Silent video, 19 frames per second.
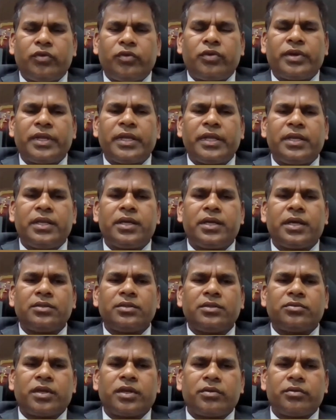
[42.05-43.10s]
four
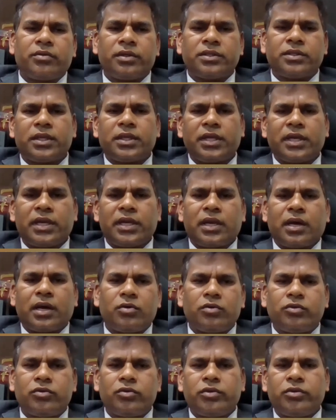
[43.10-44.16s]
areas when we say,
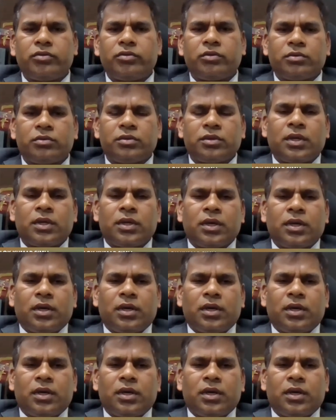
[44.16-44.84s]
how do you